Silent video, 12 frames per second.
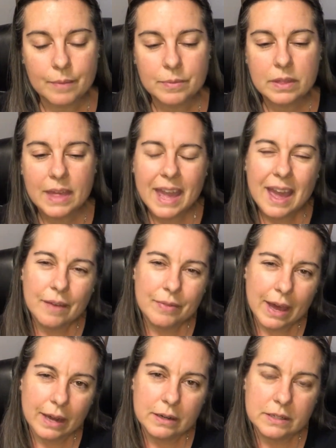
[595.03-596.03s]
They have
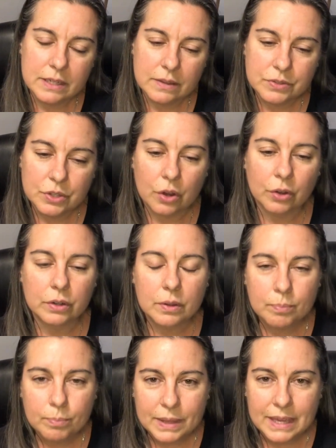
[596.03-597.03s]
additives
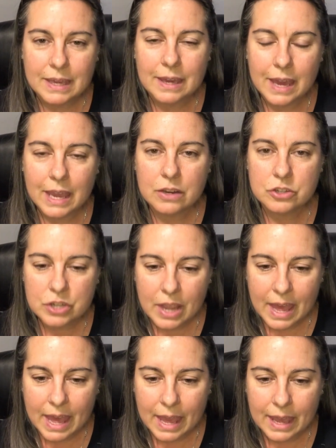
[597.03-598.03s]
called
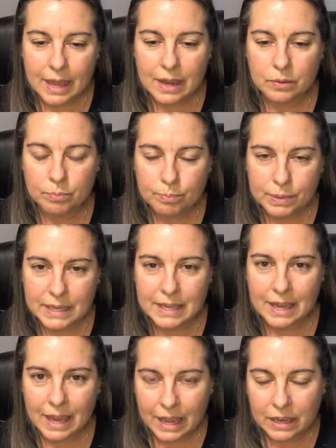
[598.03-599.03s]
BHA and
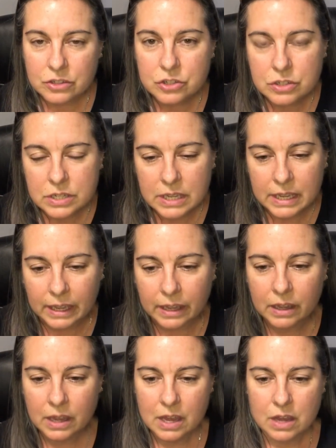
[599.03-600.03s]
BHT,
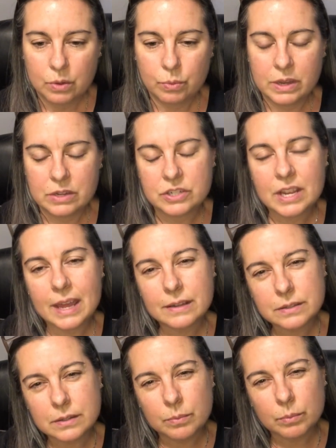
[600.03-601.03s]
which
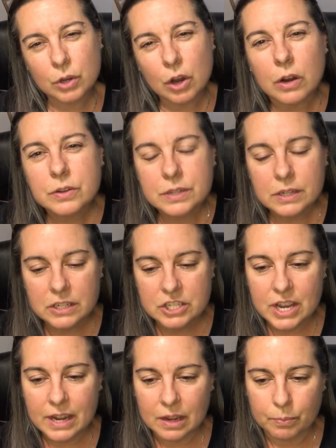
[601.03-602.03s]
has some
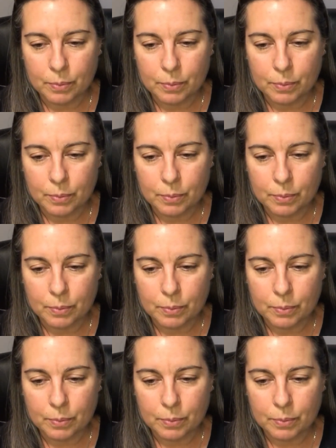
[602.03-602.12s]
carcinogenic